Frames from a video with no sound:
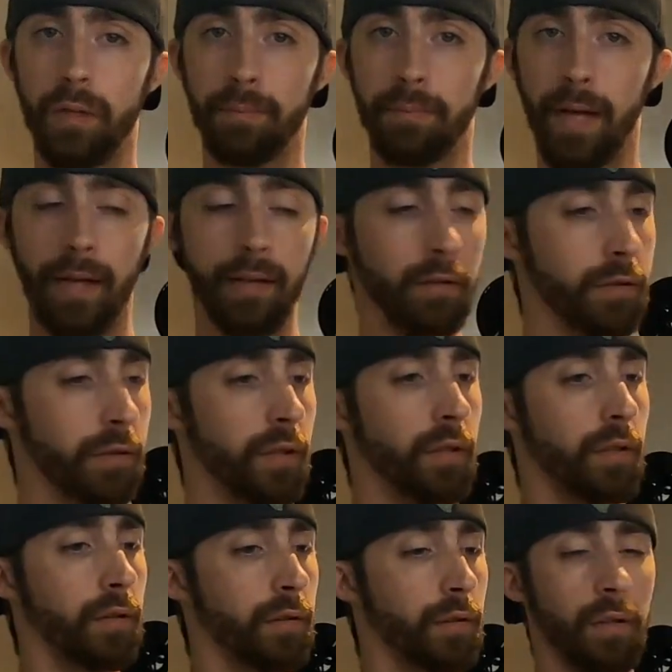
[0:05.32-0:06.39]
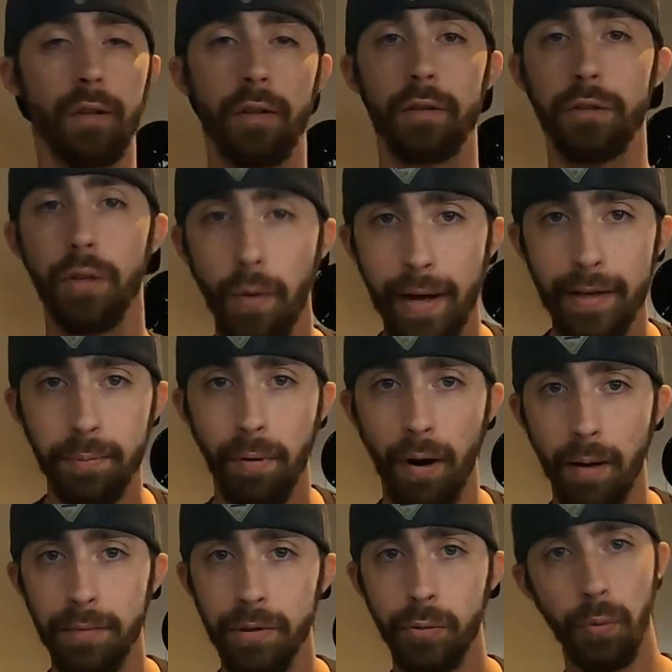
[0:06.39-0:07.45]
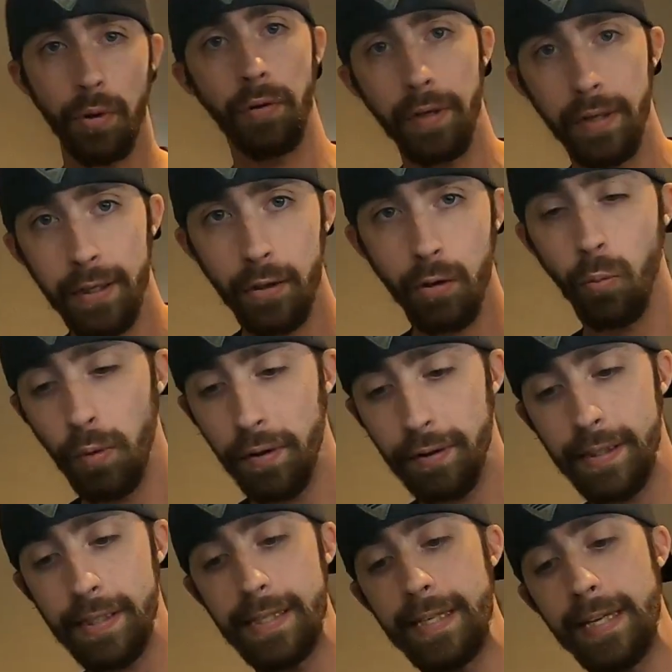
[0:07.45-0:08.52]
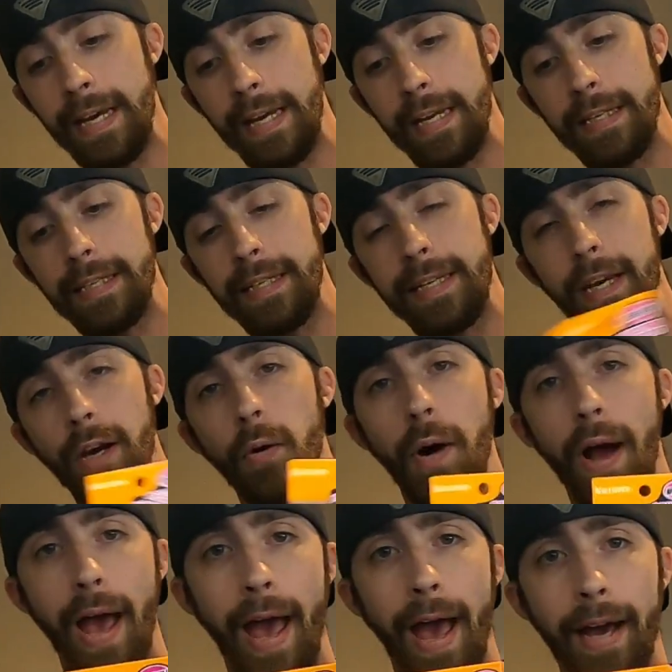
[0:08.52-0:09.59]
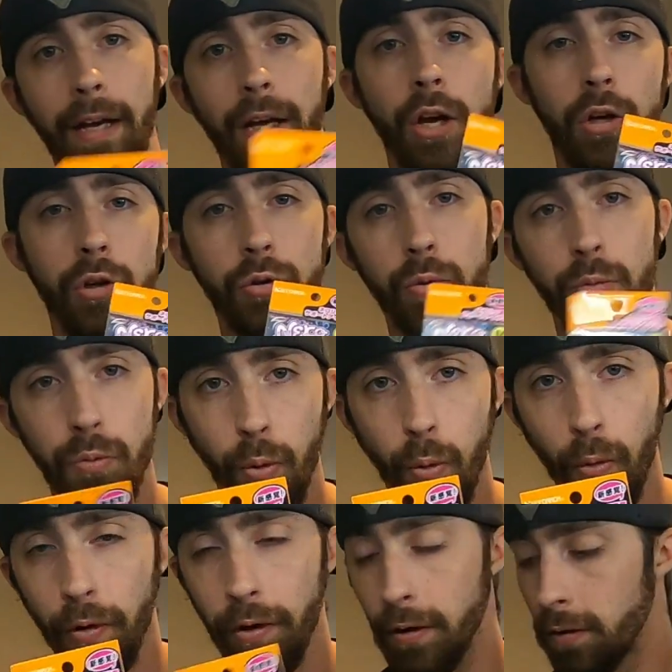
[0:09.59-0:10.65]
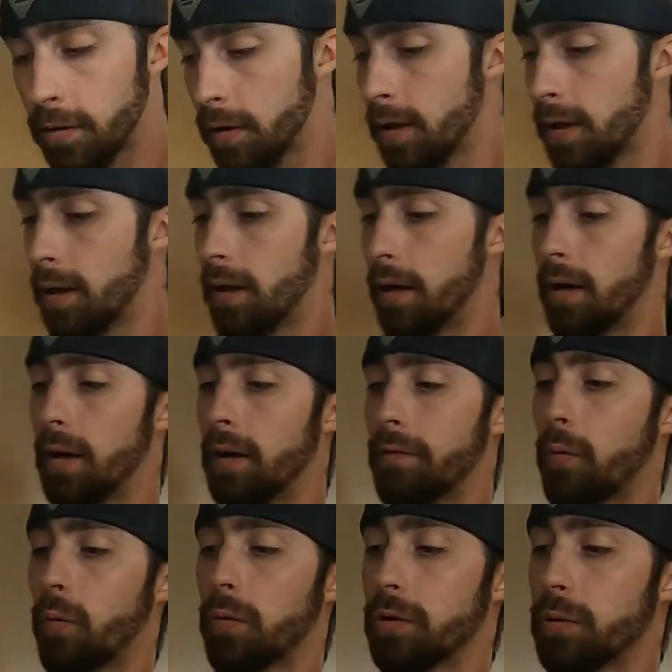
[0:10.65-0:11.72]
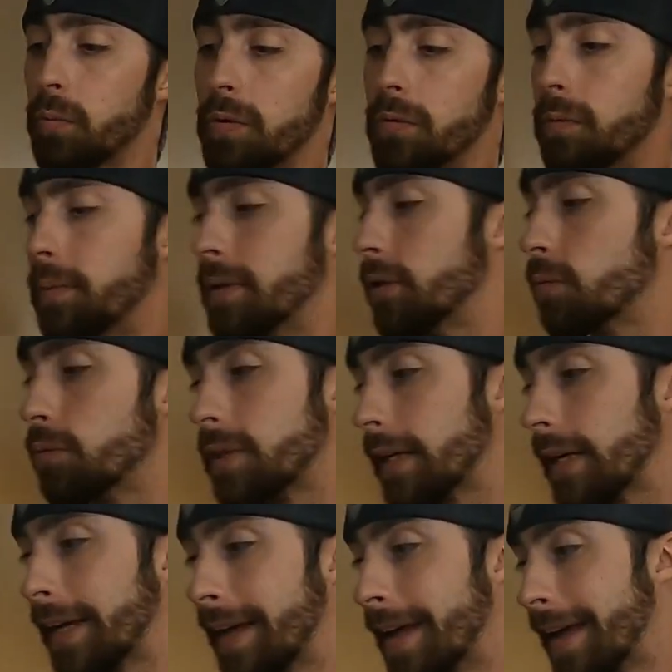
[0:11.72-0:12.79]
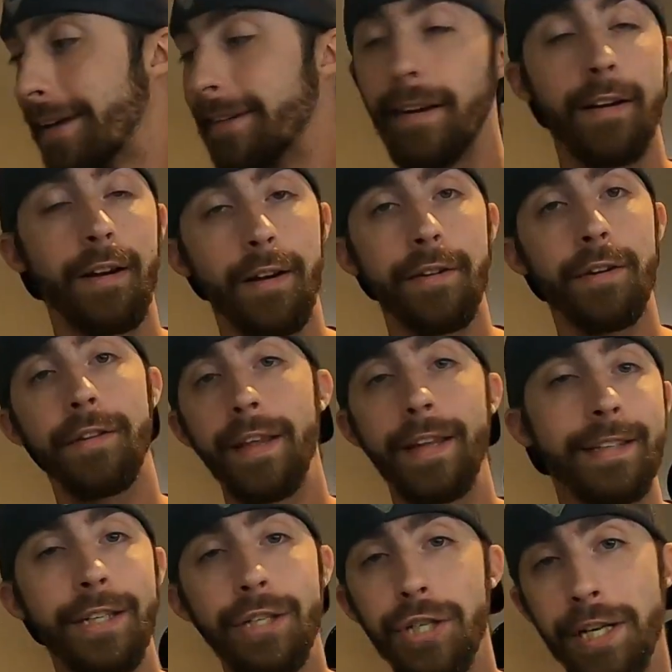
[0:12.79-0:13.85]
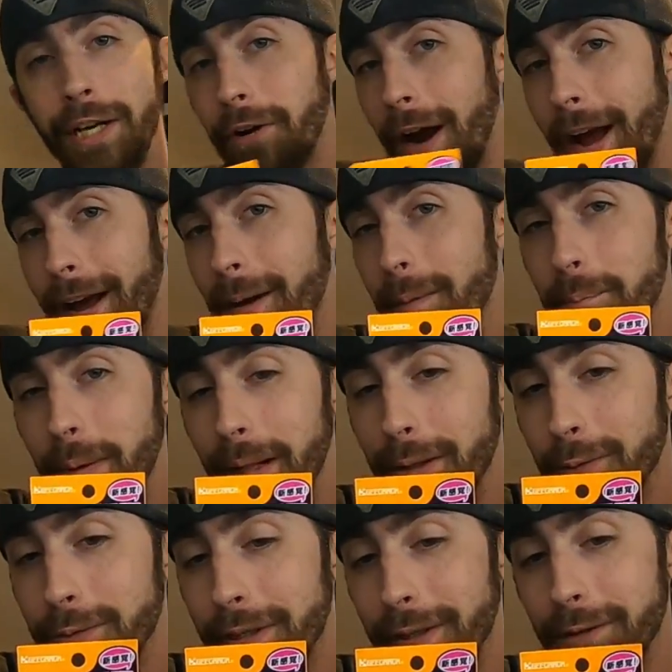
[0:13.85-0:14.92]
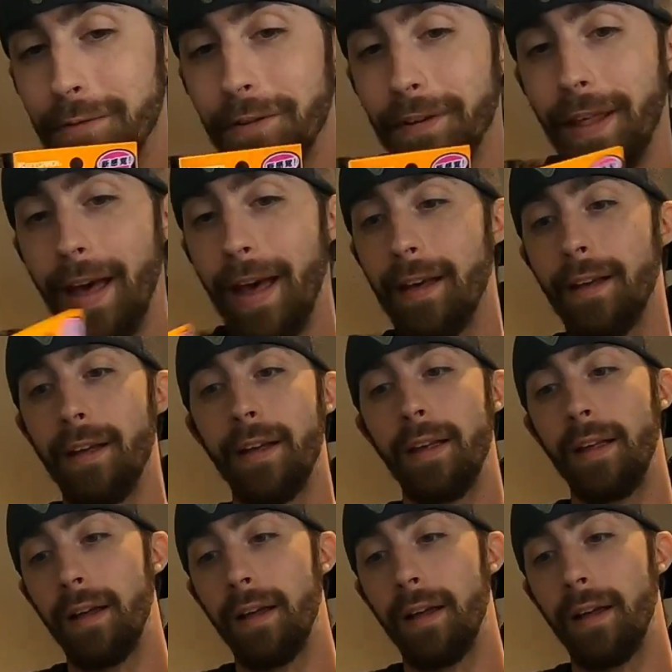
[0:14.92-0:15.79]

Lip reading: What's up, danglers? So as promised, we are here with the Neko Hack tutorial. Of course, we will be using none other than the Geecrack bellows gill for that.